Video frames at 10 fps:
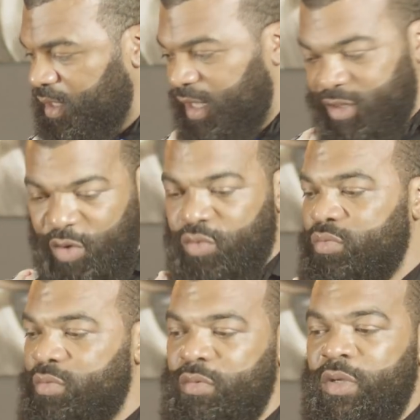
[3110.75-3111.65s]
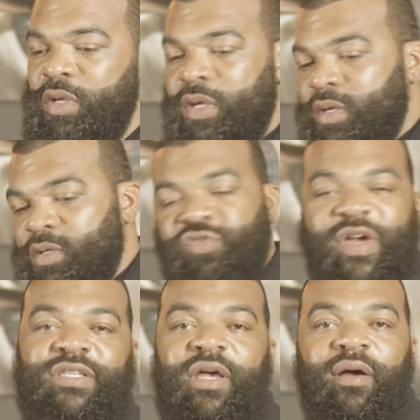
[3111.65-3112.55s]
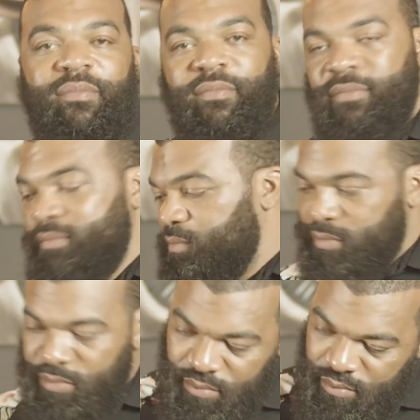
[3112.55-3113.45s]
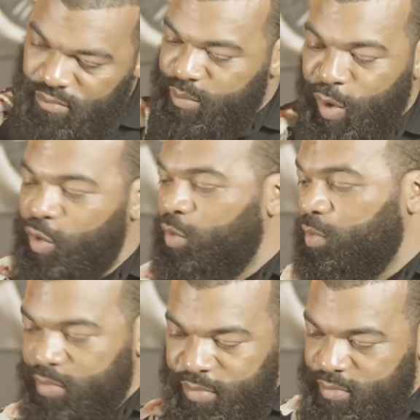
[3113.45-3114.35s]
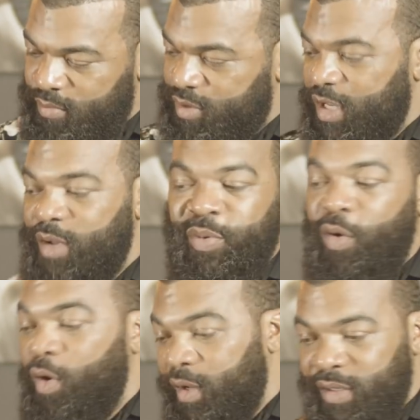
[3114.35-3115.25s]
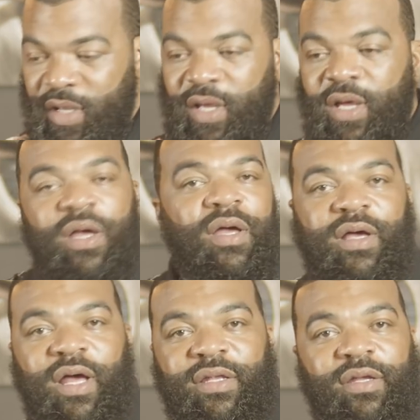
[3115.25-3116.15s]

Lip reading: get through, dress up, boom, son born, cut